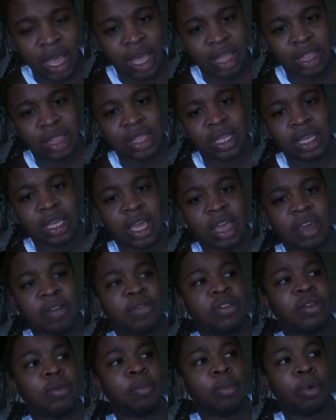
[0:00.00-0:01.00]
I think
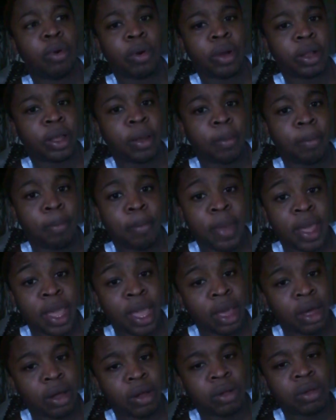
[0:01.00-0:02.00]
if you're born a
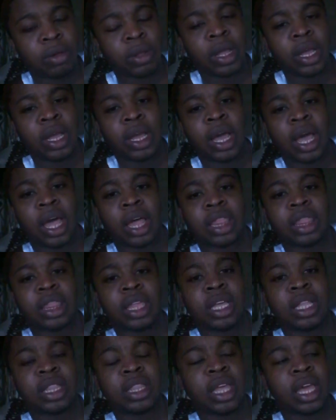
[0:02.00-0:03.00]
male, I
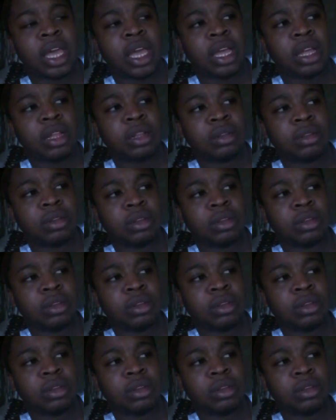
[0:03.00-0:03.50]
think that,